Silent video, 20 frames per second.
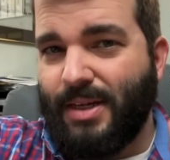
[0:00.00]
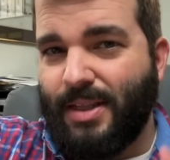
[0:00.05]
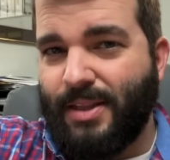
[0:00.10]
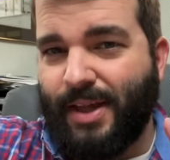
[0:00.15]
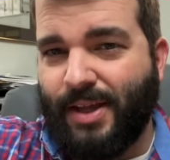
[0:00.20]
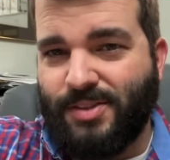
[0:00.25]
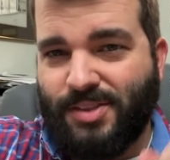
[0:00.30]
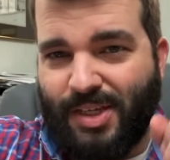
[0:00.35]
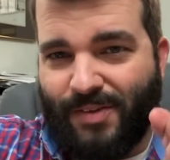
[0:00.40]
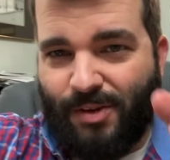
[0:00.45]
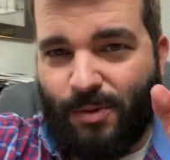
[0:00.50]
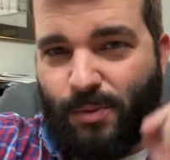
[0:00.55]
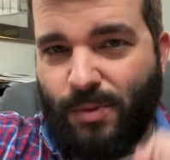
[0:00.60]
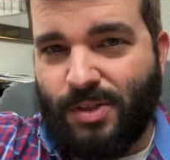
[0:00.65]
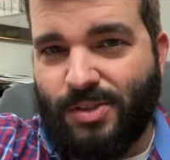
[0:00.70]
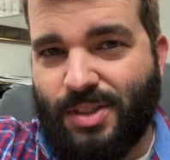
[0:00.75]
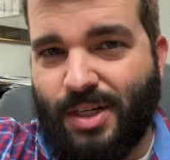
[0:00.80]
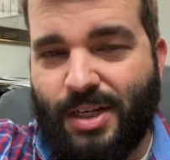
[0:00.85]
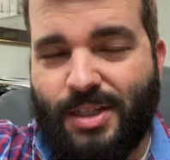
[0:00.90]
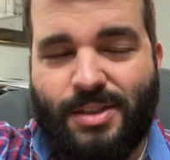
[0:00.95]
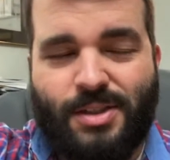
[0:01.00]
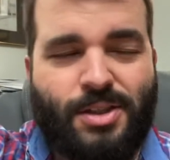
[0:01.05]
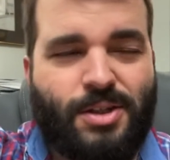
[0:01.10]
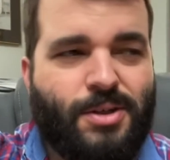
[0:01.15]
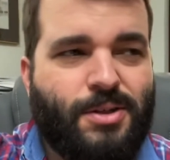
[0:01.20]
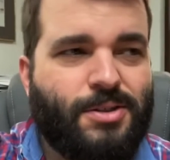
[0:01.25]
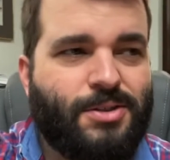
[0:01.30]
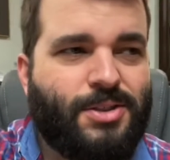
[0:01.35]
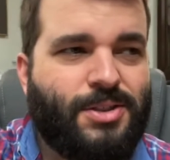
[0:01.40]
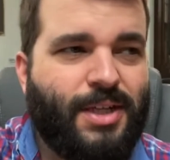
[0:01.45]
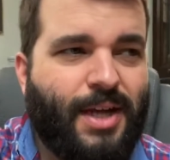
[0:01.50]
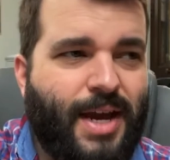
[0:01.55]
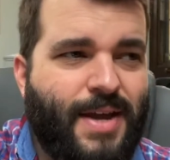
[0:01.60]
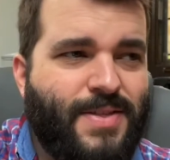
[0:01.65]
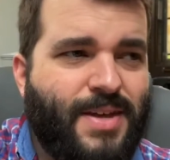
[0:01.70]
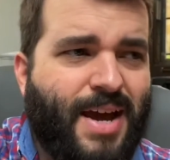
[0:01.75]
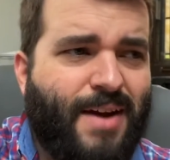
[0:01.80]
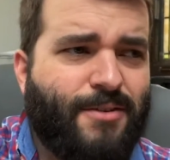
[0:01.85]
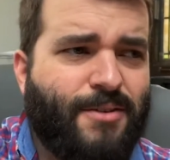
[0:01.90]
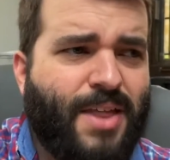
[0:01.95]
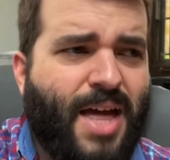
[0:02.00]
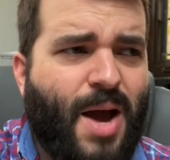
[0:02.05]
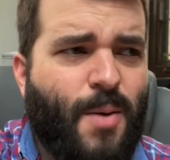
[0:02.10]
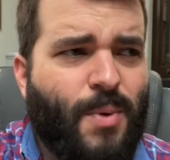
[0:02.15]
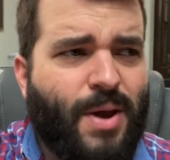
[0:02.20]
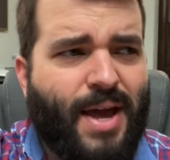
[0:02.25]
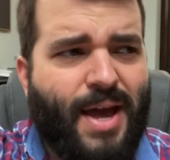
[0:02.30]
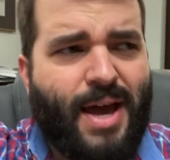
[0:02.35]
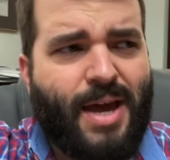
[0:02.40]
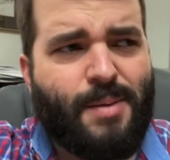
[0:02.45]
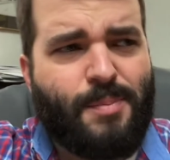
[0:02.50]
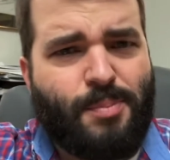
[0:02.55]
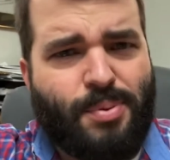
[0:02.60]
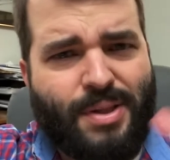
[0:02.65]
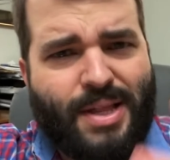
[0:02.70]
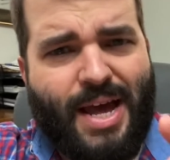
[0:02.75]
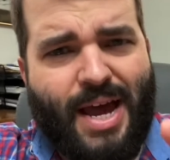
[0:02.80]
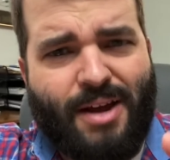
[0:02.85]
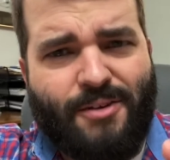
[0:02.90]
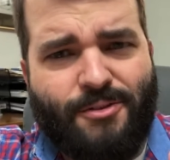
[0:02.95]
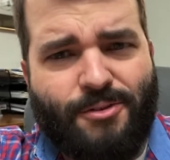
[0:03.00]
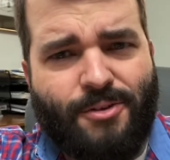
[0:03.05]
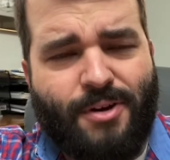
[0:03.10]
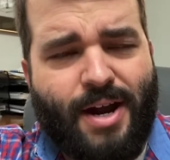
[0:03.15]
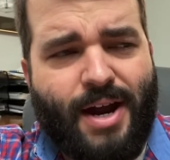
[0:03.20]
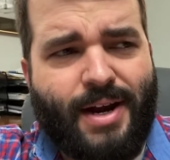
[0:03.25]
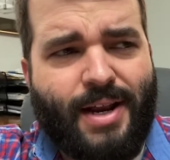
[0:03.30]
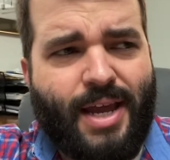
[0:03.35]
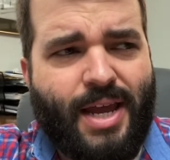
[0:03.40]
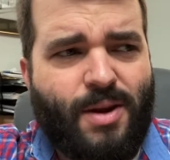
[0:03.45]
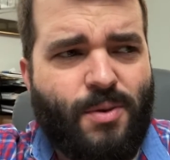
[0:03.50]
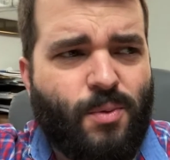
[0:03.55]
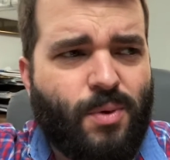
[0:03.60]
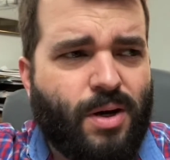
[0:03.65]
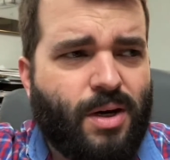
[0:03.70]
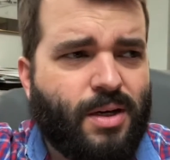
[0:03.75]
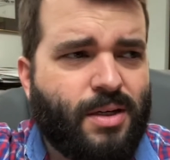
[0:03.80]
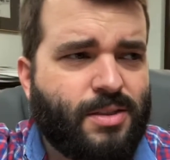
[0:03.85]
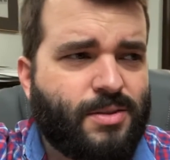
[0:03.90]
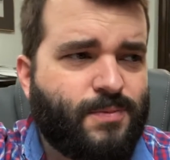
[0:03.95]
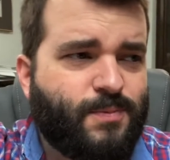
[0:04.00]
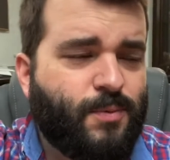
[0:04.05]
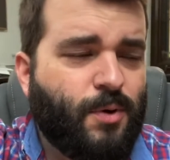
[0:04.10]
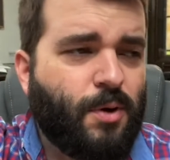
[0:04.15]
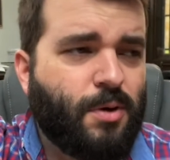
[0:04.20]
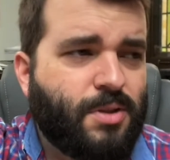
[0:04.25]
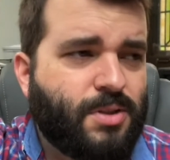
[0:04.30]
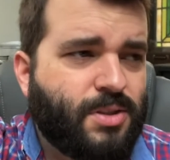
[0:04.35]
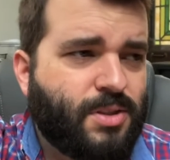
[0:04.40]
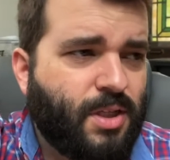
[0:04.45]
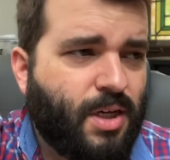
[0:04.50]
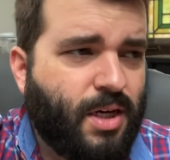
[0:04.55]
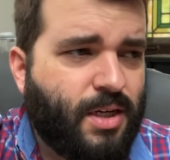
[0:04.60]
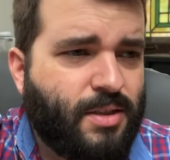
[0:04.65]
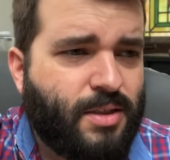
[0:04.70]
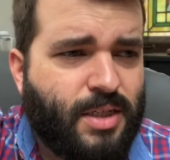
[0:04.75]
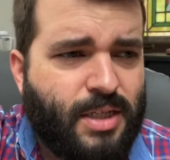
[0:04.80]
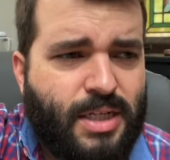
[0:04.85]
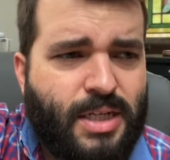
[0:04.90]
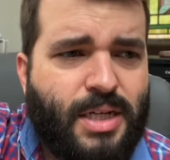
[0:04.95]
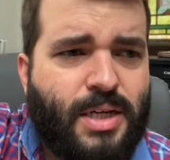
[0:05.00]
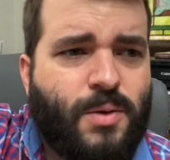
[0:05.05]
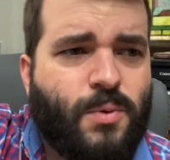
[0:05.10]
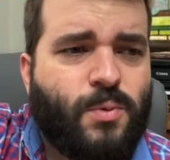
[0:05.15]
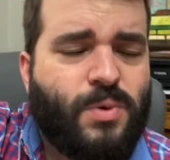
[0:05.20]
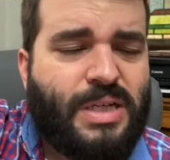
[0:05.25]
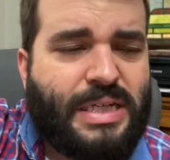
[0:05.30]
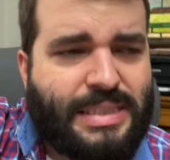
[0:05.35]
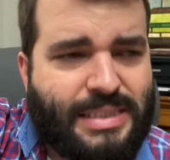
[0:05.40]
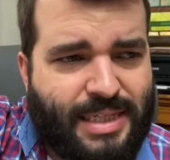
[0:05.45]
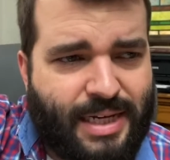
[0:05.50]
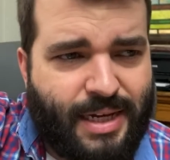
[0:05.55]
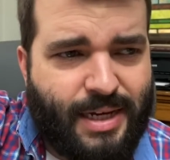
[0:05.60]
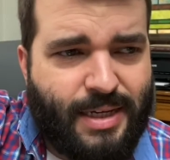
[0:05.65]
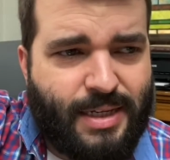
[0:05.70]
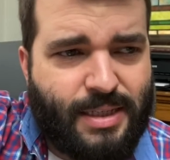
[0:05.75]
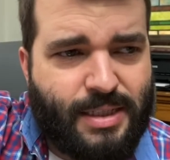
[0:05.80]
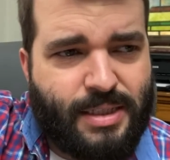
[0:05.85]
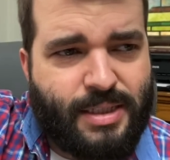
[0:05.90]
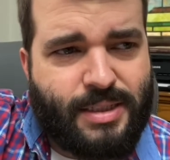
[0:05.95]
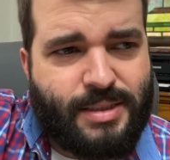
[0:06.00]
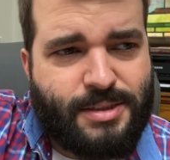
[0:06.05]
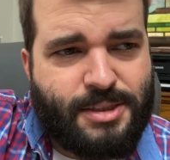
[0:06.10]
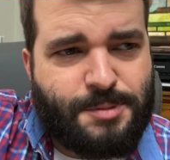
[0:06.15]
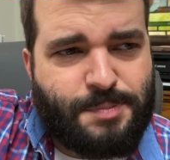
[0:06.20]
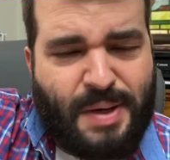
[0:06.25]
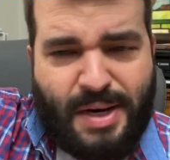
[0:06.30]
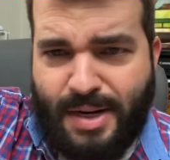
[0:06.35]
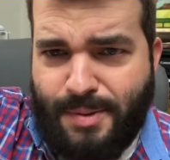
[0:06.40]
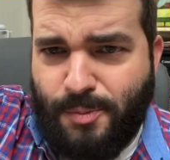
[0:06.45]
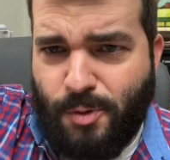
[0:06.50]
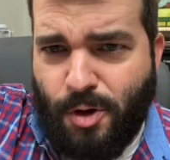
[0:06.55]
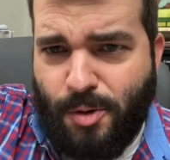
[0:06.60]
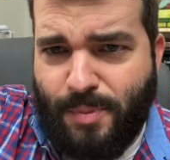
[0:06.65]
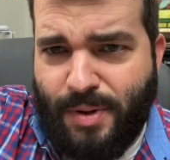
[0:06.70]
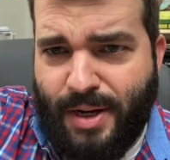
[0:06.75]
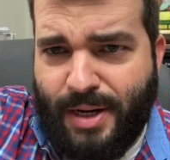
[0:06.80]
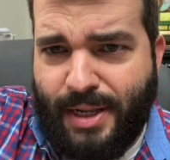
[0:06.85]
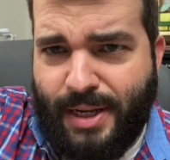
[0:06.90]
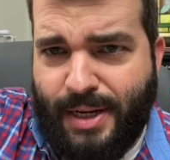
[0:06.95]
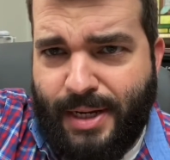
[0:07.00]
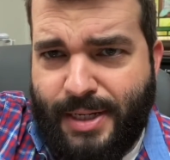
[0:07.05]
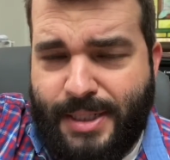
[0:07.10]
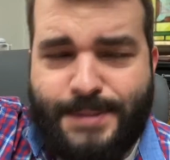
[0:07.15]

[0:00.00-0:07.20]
Thanksgiving was on Thursday, and then after that we had Black Friday, where it's focused on retail and spending more money.